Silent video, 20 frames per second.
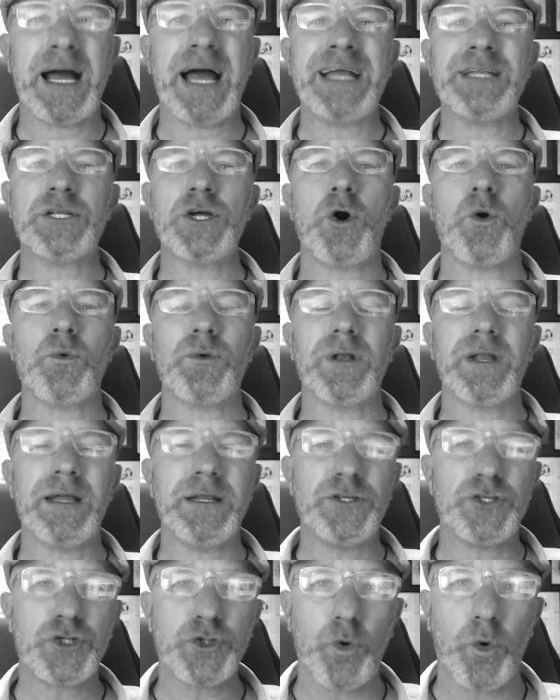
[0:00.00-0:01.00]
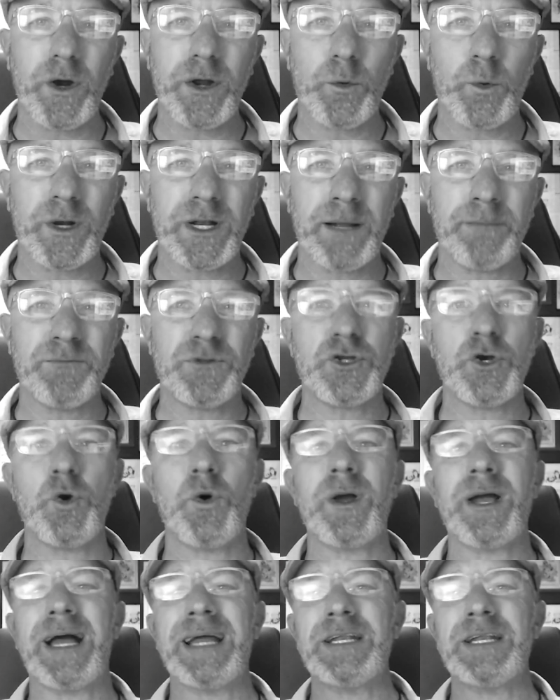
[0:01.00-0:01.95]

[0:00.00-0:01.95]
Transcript: I don't enjoy what I'm doing,